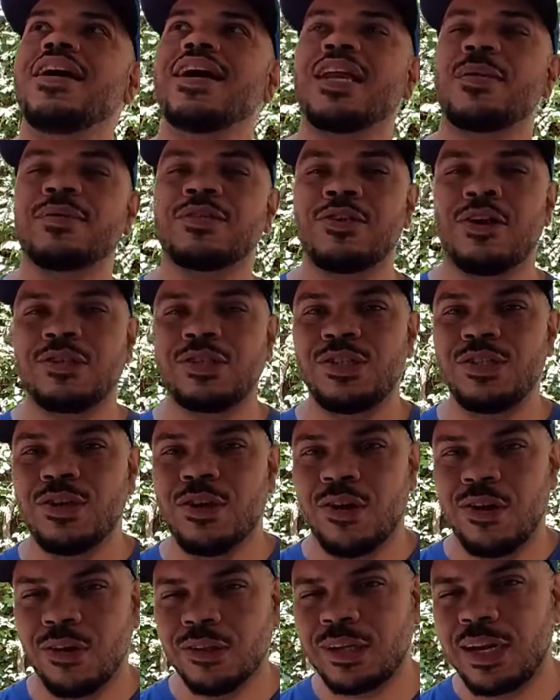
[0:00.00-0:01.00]
And I'm gonna talk to
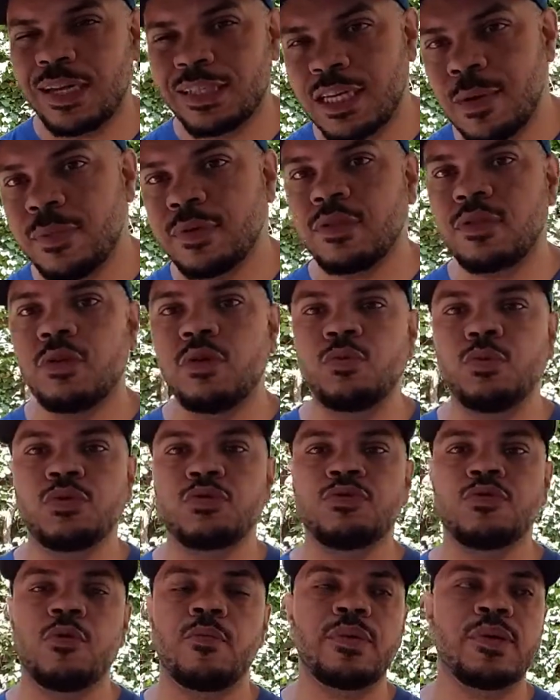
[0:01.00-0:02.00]
y'all on the next episode,
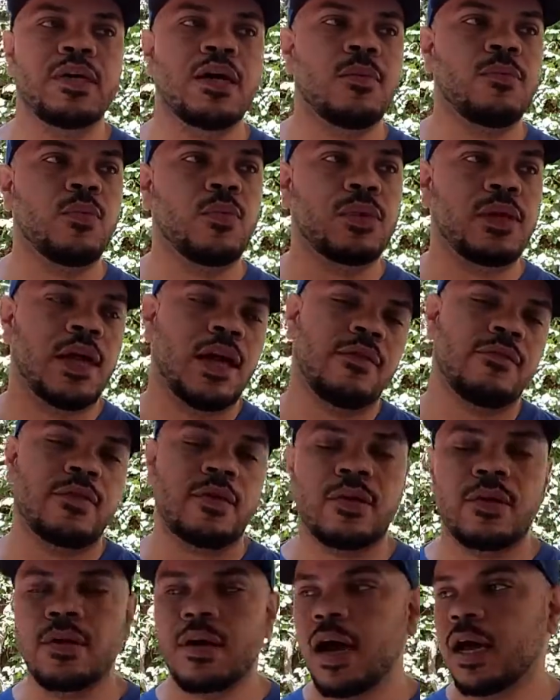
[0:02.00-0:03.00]
which will be up
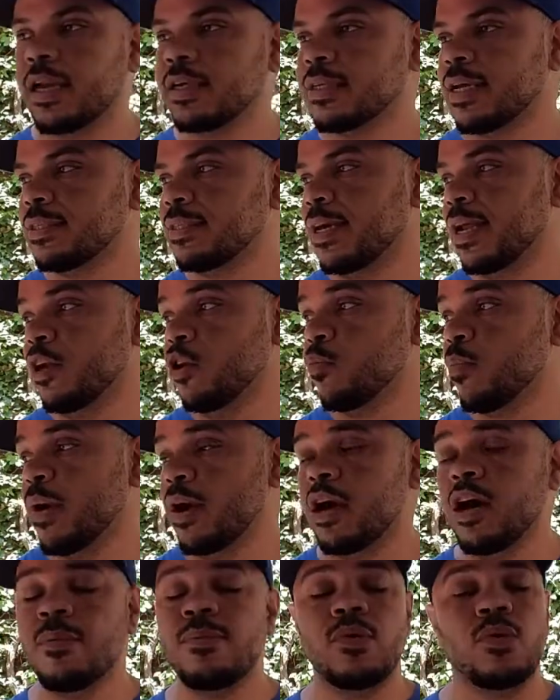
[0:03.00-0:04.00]
whenever I decide to get a new
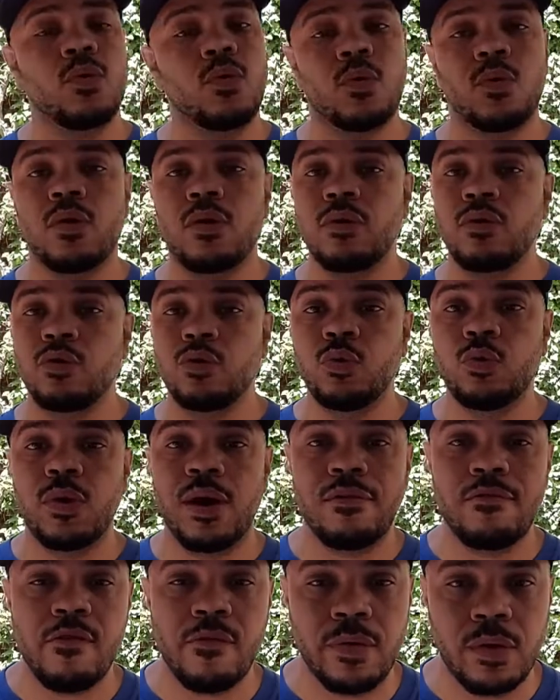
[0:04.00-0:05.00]
pickup or do
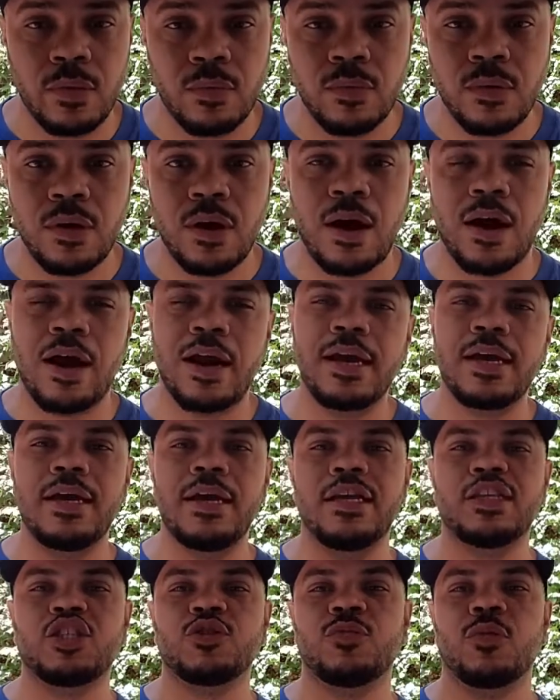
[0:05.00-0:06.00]
a review. All right,
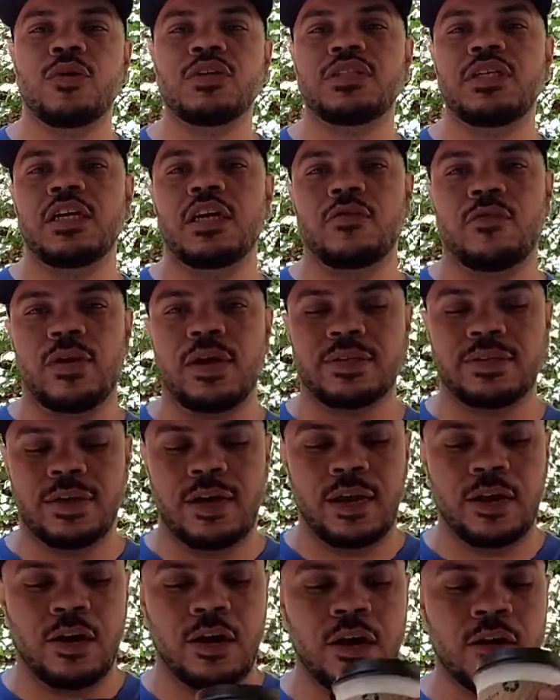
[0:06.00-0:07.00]
it's your boy Sneaky Freaker
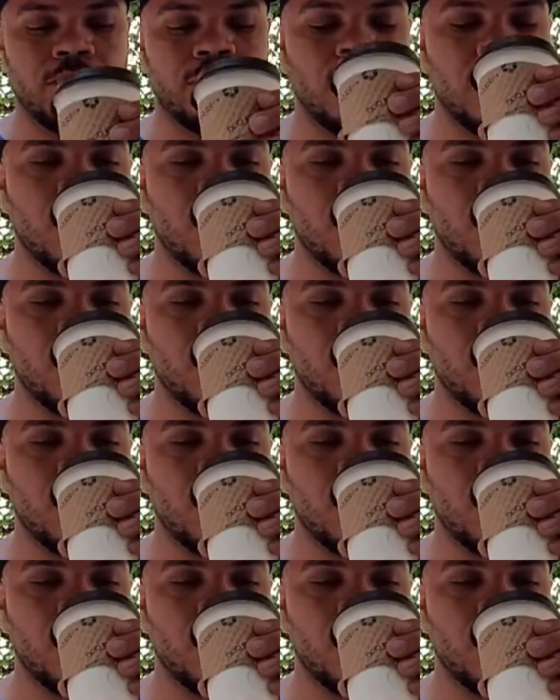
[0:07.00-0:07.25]
signing off.